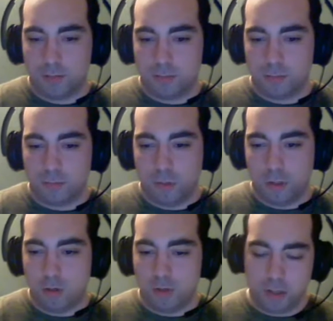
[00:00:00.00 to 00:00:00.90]
you
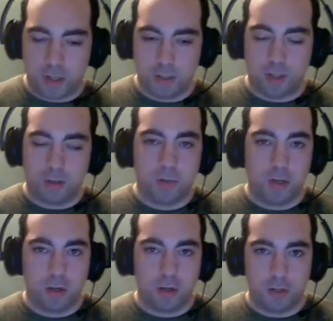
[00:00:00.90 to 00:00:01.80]
can't help but
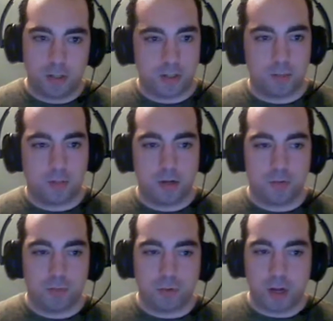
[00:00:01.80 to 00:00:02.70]
notice something
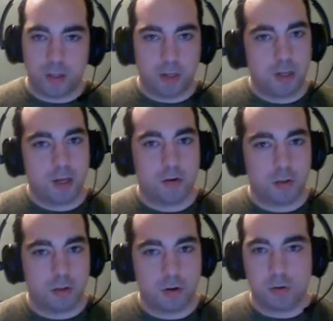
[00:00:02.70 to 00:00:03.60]
writhing out of the
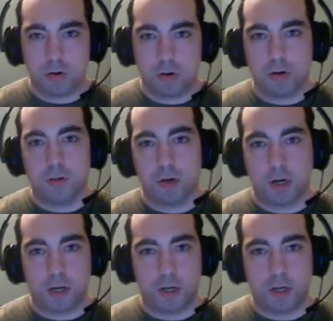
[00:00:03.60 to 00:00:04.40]
corner of your eye.